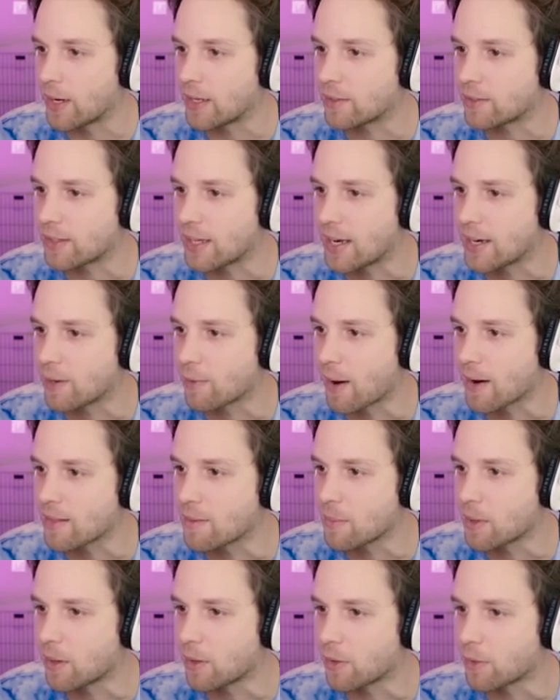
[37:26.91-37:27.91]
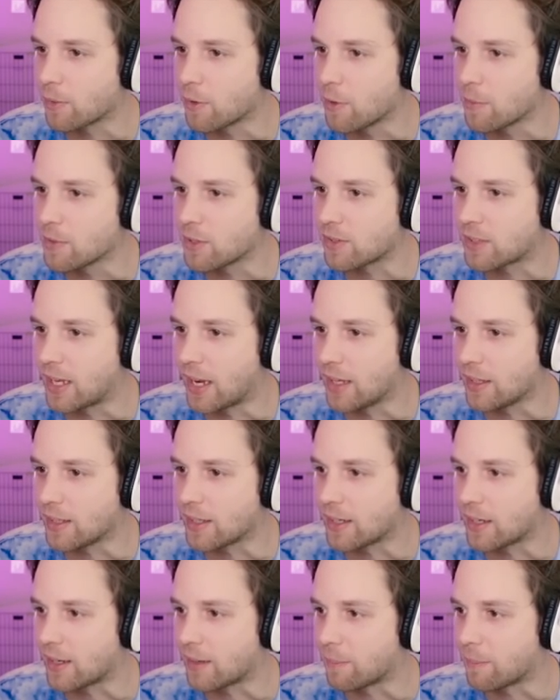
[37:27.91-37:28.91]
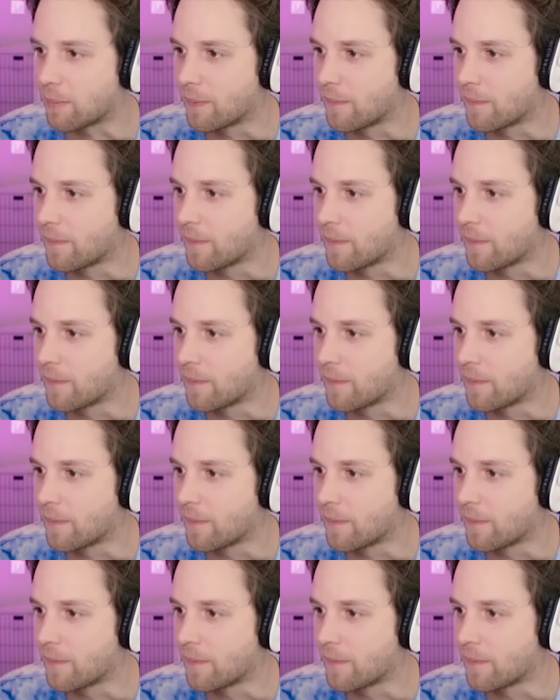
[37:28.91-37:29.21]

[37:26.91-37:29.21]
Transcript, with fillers: He's standing right in the middle of the room, just killing him.